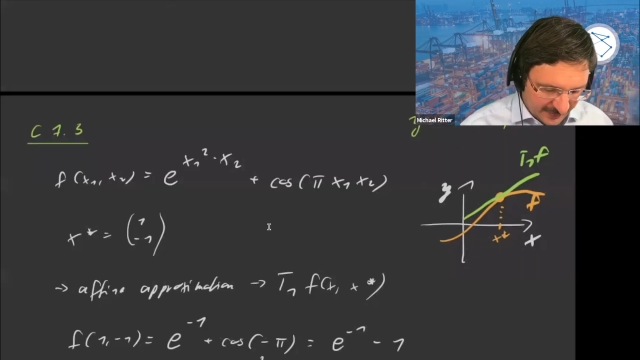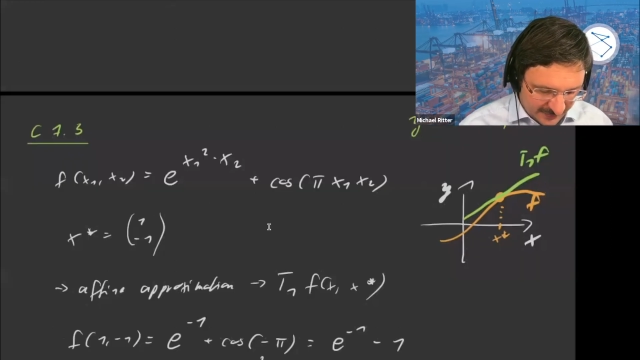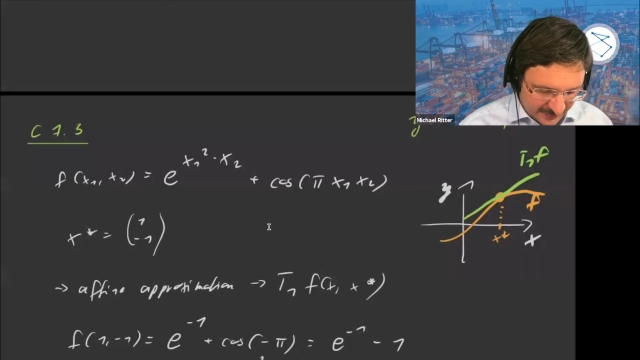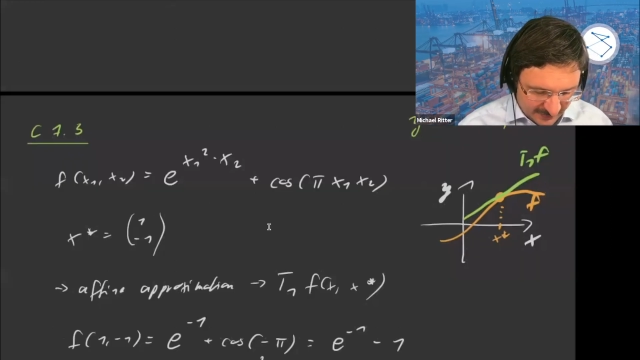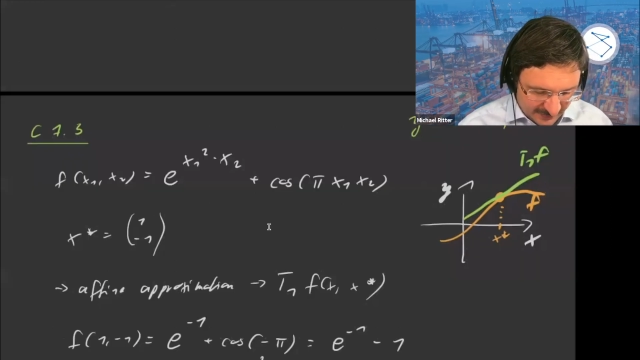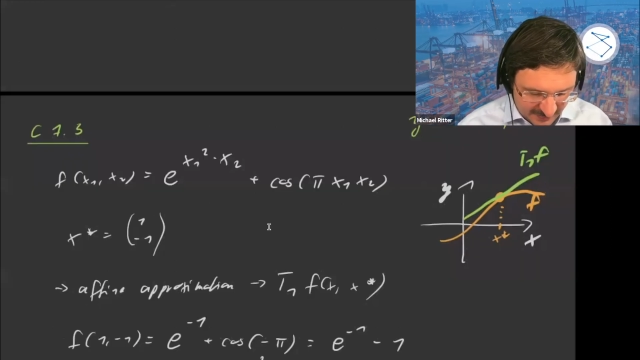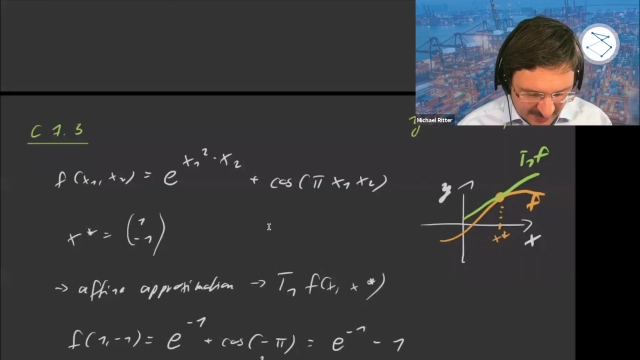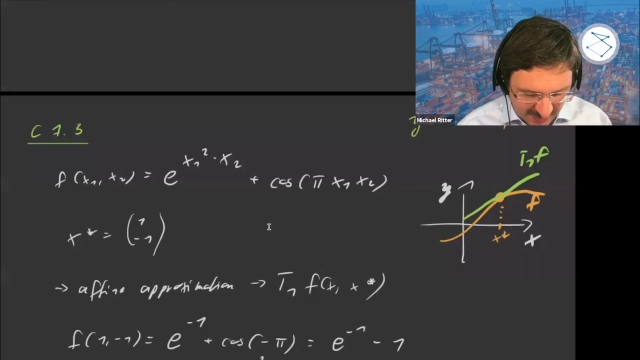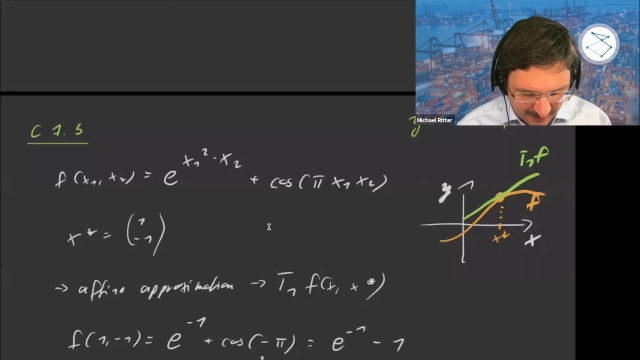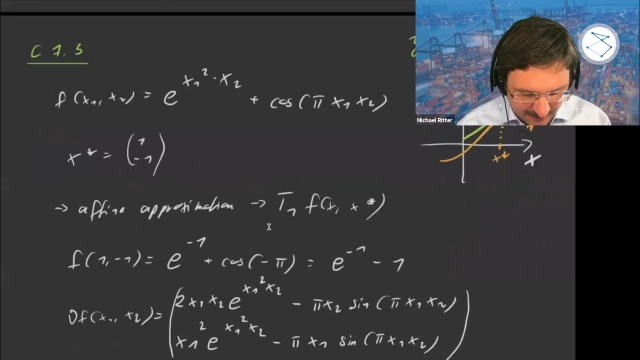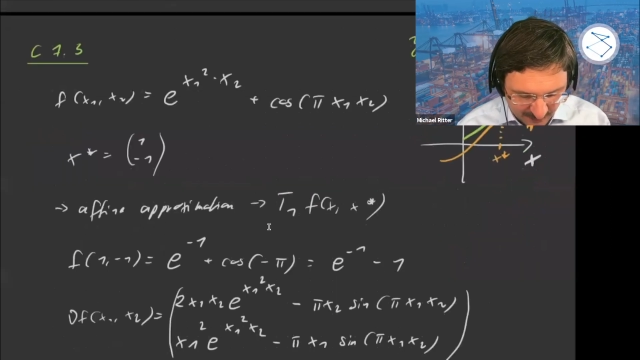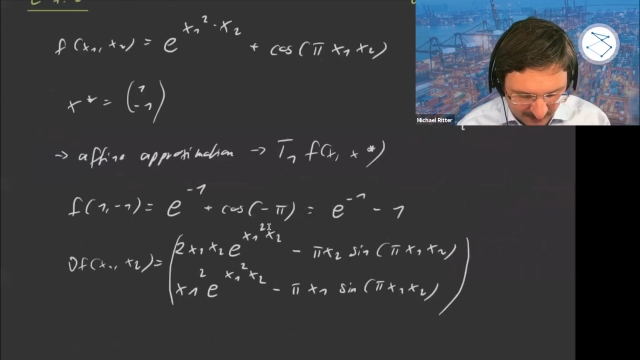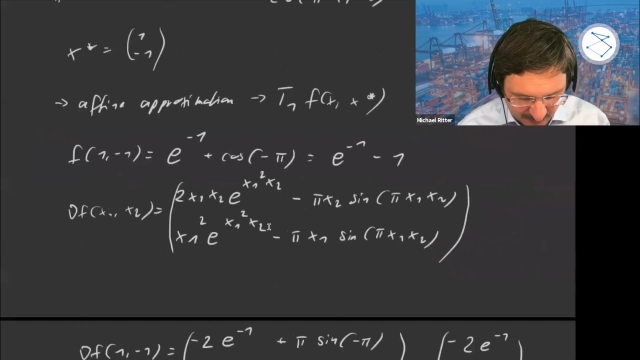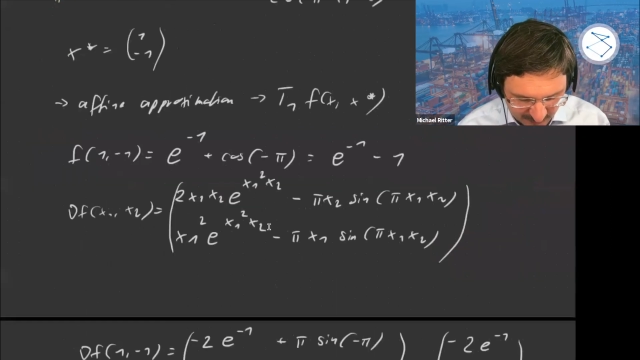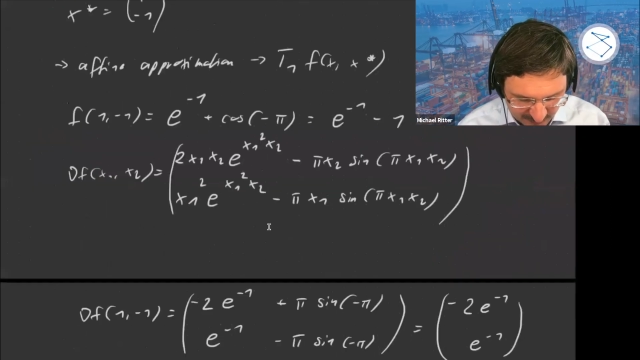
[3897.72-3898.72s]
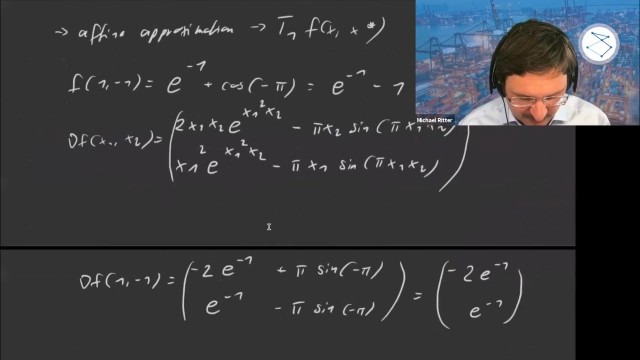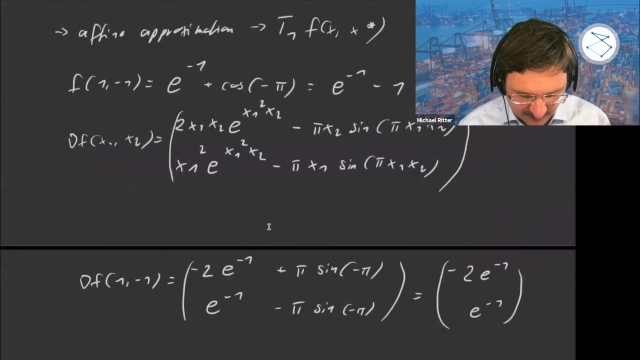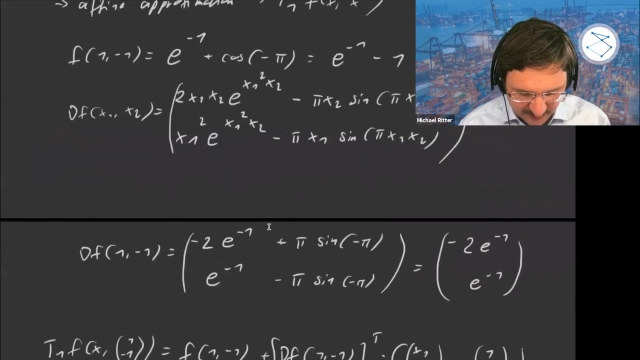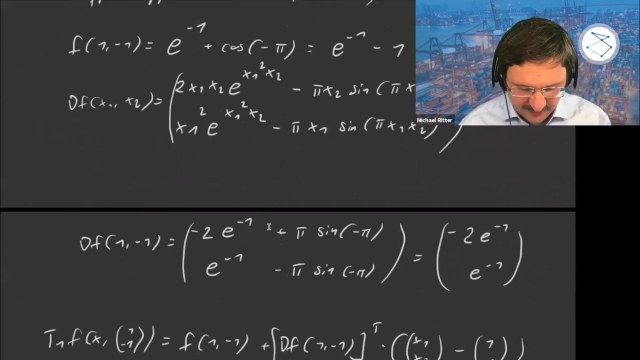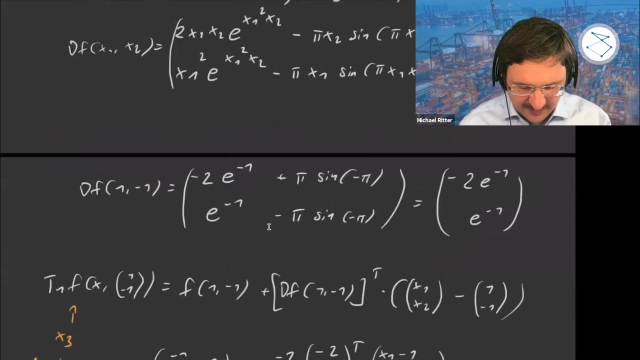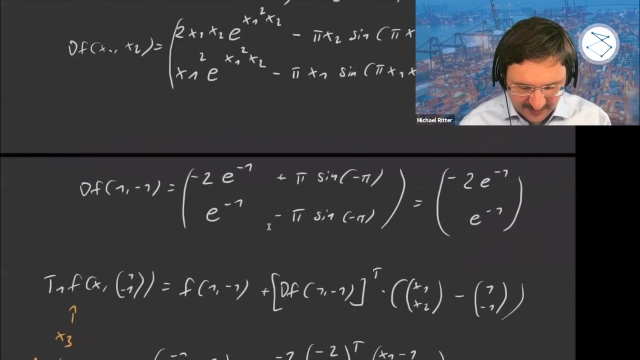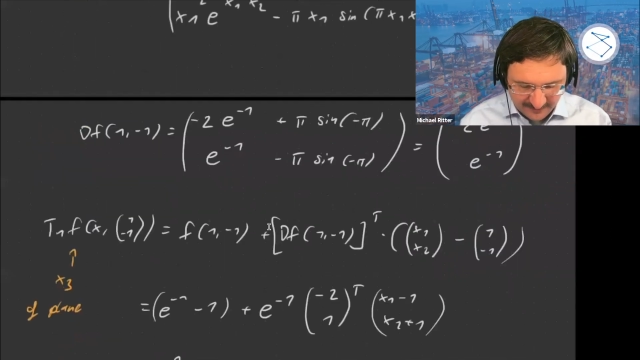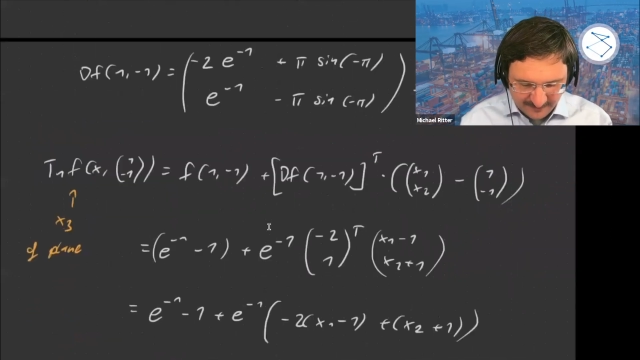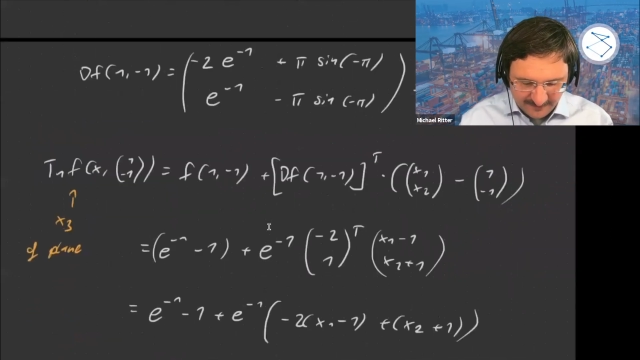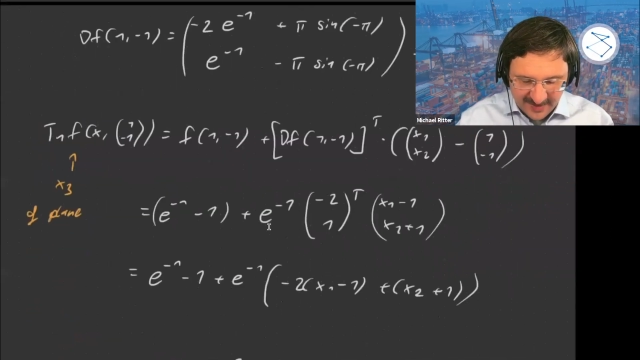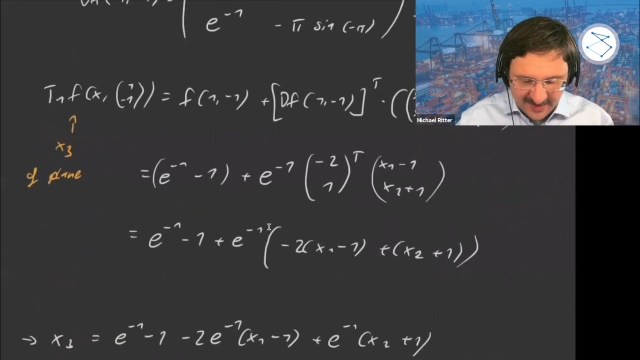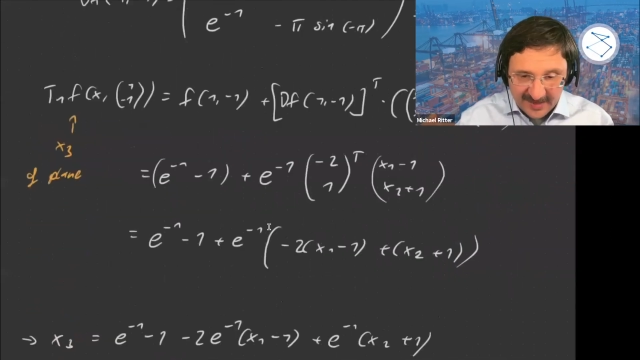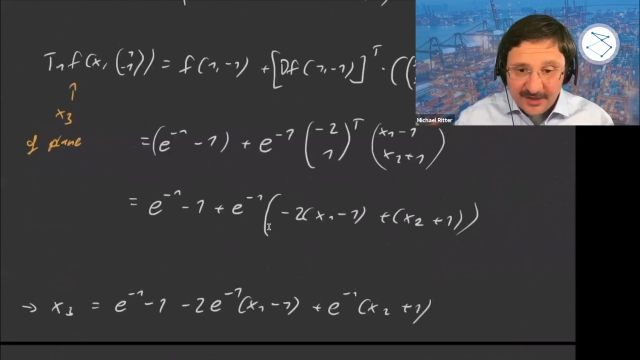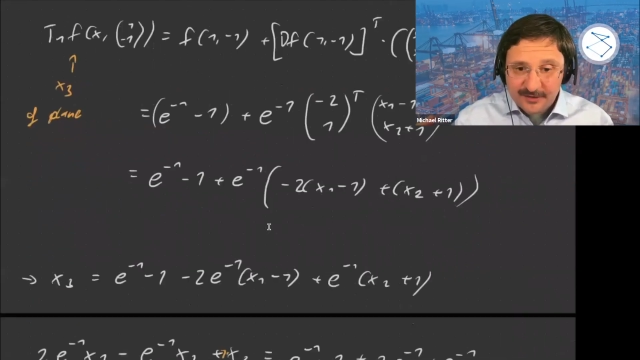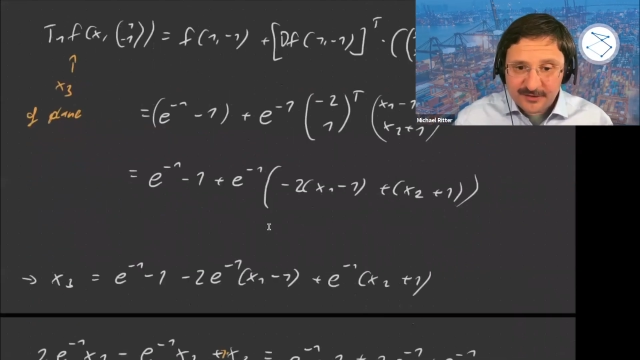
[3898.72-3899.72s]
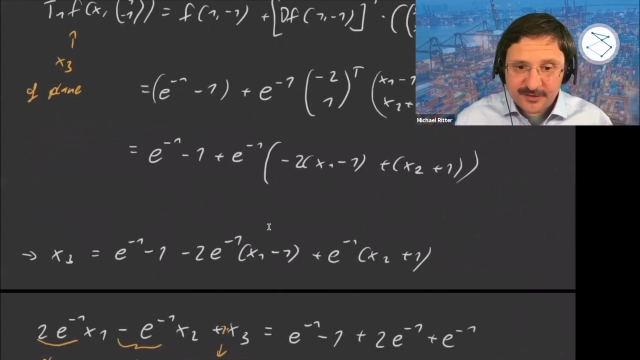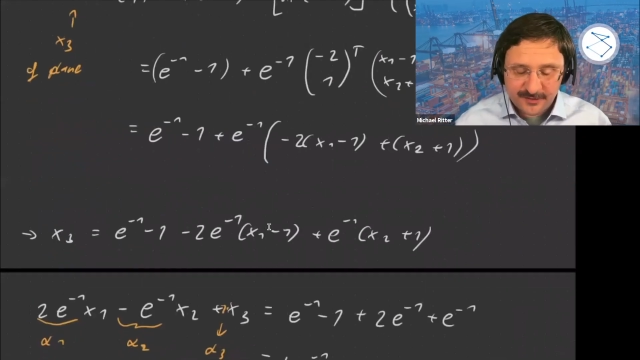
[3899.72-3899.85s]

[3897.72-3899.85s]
name those or give values